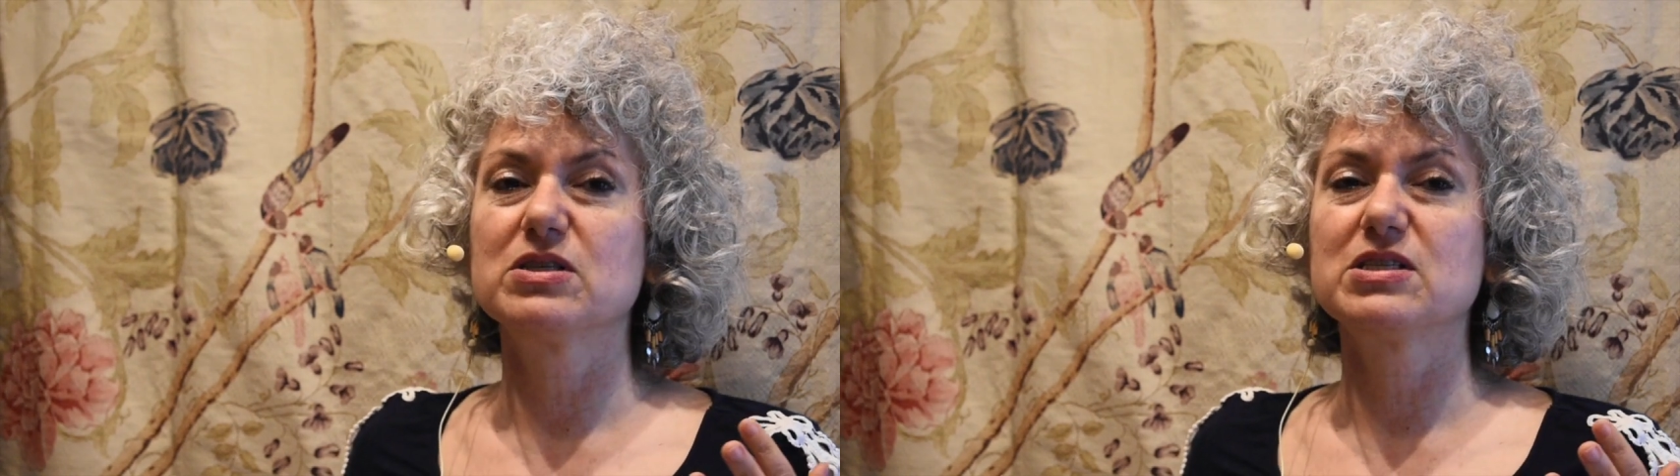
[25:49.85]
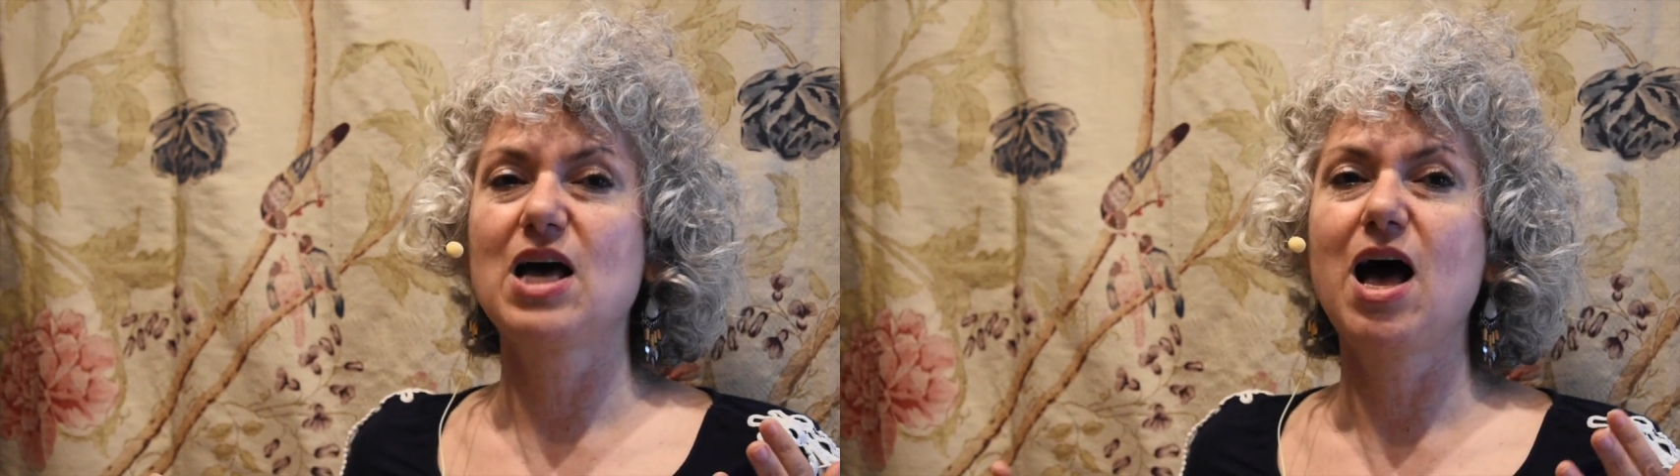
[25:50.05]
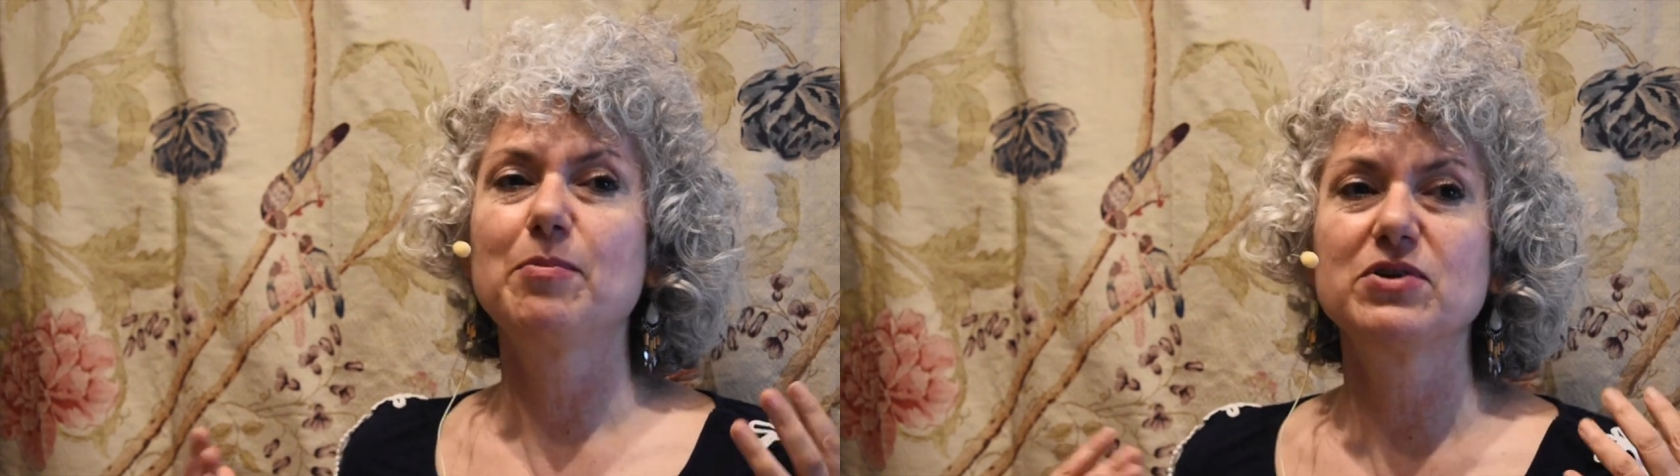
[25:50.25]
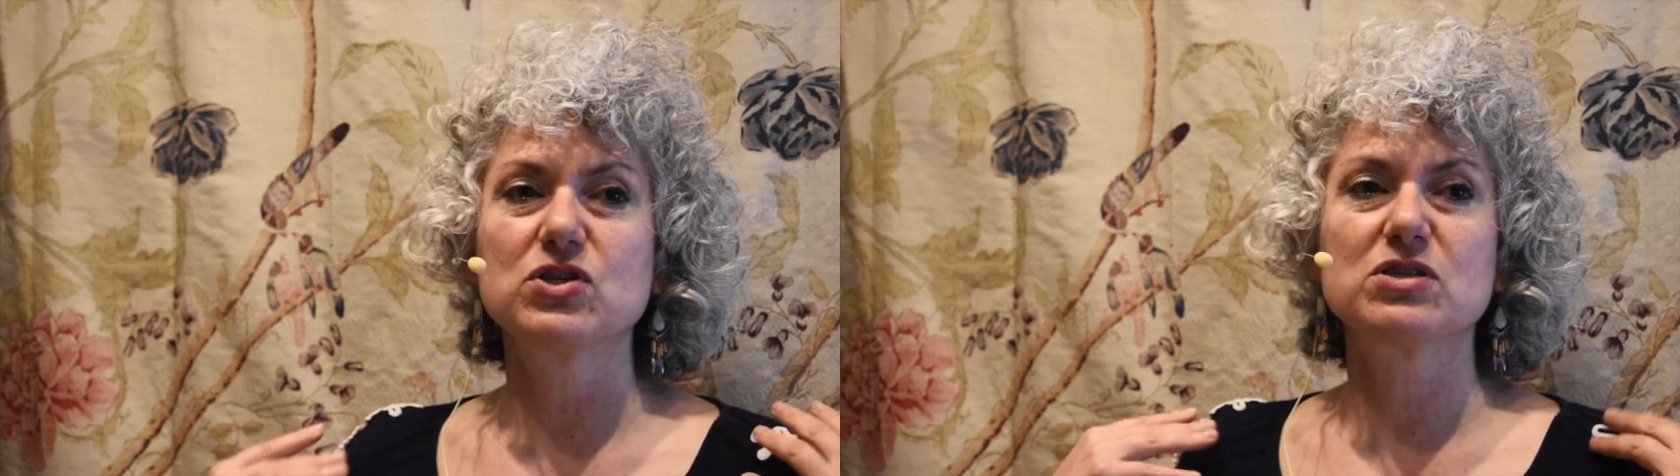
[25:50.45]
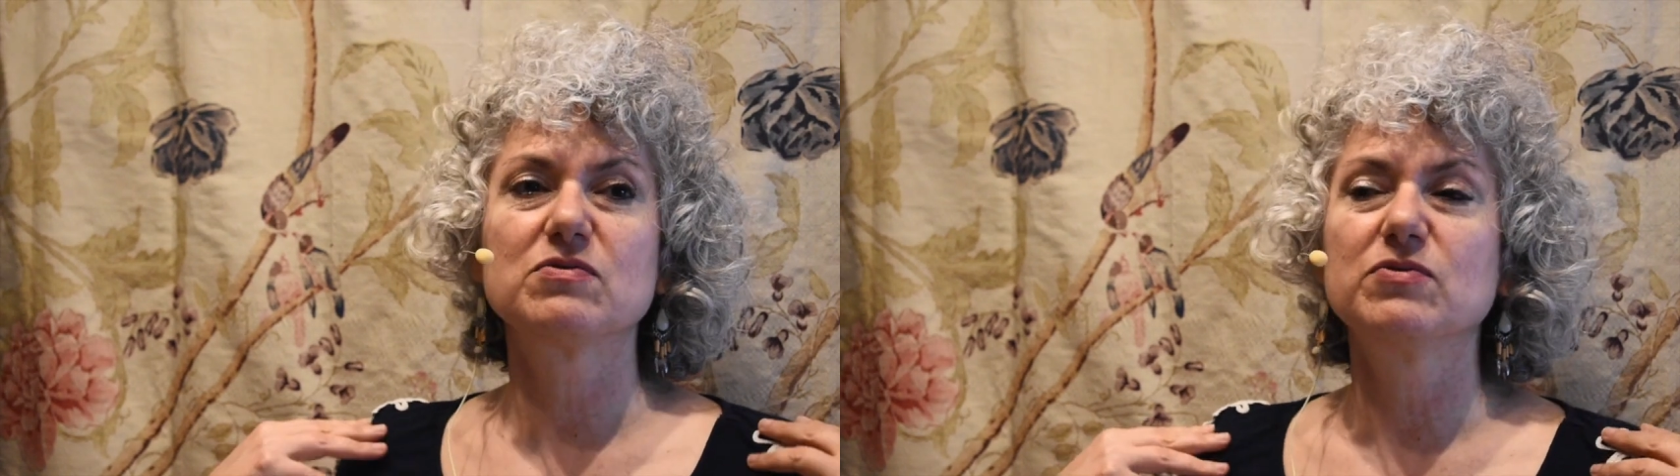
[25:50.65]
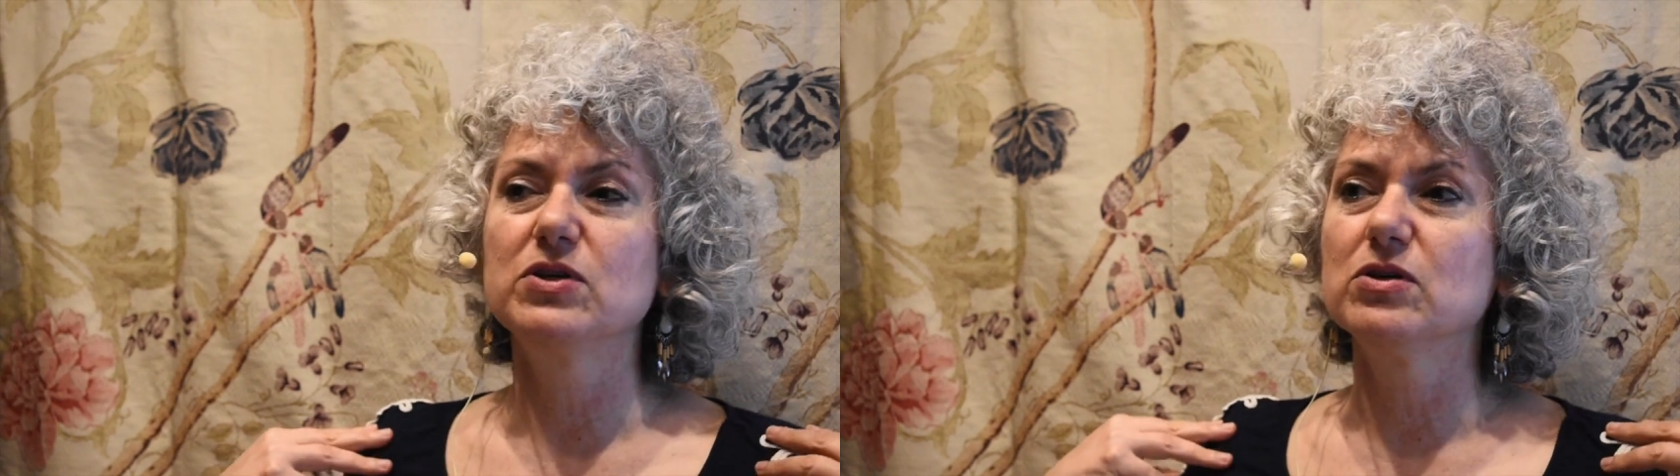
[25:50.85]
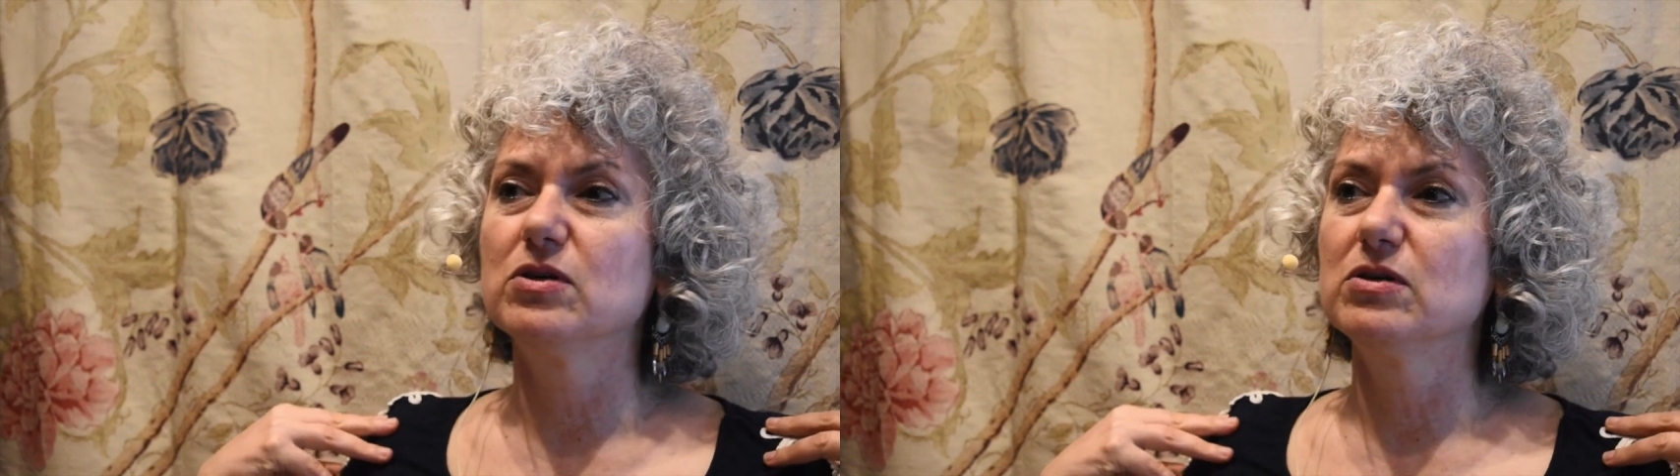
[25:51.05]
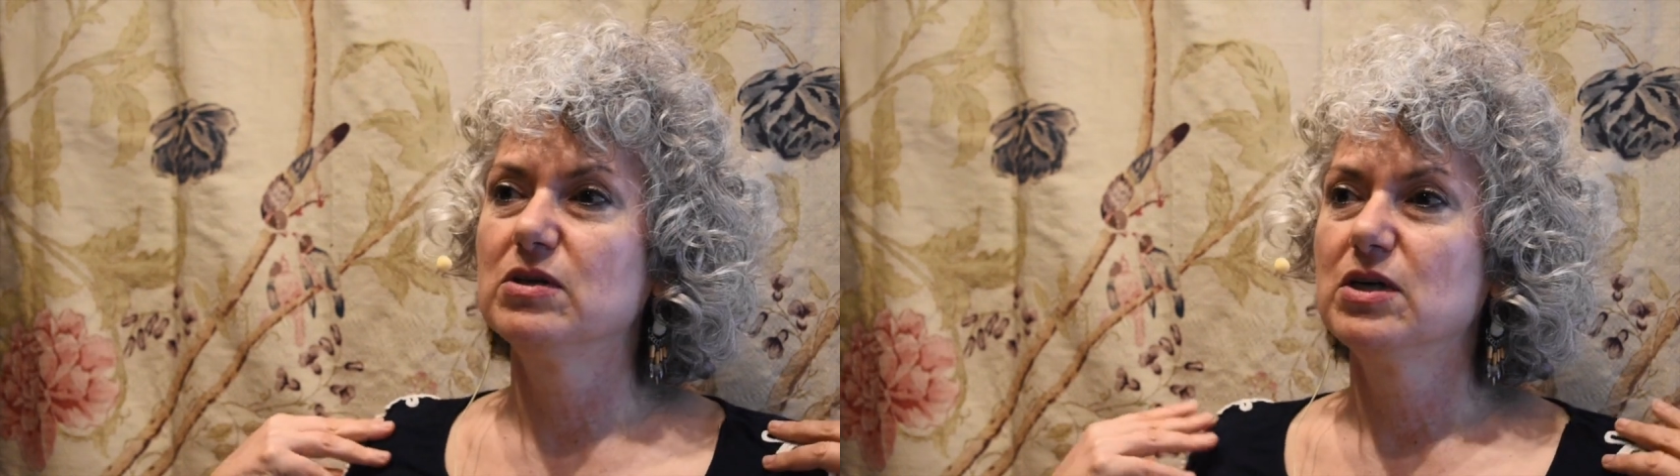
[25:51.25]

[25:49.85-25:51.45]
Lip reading: stop and just feel